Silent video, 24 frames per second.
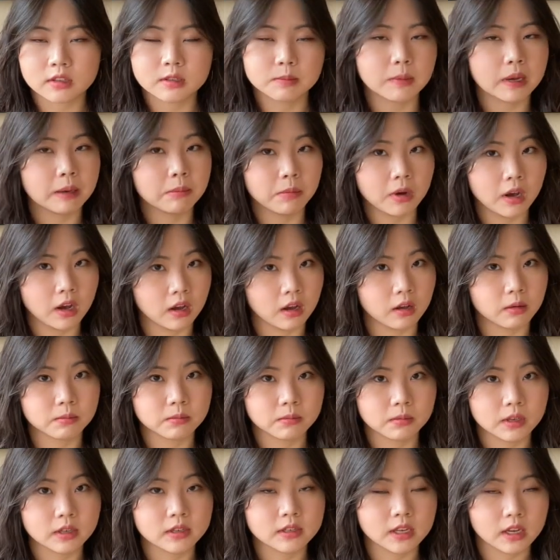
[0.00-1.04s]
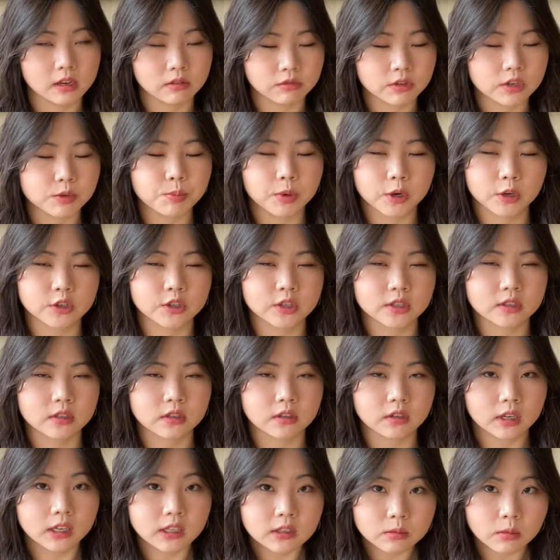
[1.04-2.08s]
My mom is a
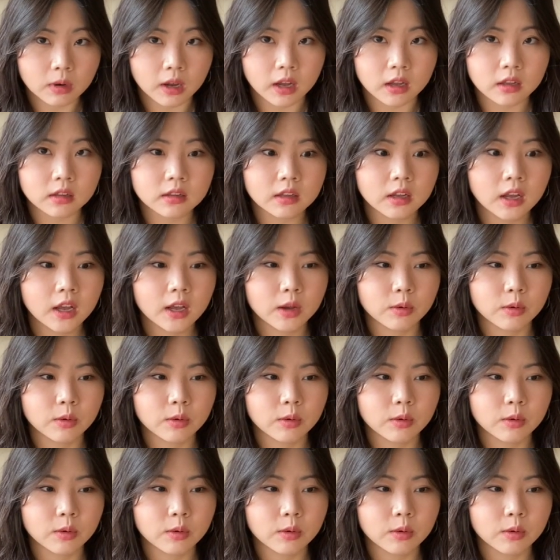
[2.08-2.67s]
repurchaser as well.